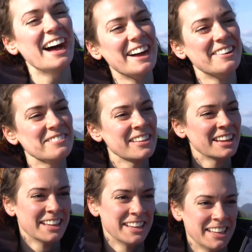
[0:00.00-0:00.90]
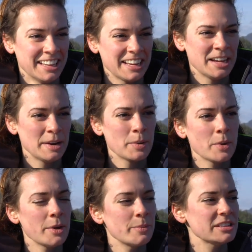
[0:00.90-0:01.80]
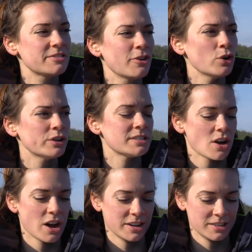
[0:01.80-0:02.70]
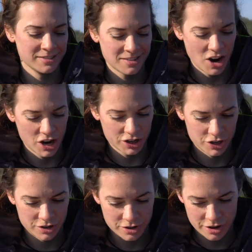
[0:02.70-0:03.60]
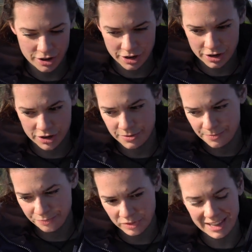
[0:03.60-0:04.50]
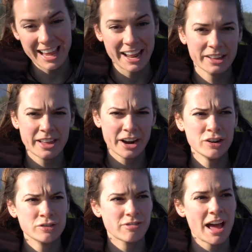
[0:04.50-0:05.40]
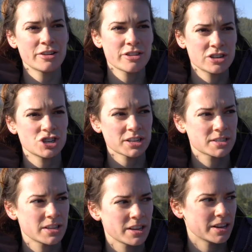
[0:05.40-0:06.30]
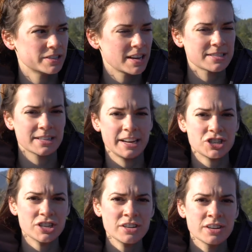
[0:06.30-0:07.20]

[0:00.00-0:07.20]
um, it, it means focus on on the getting there rather than just the destination.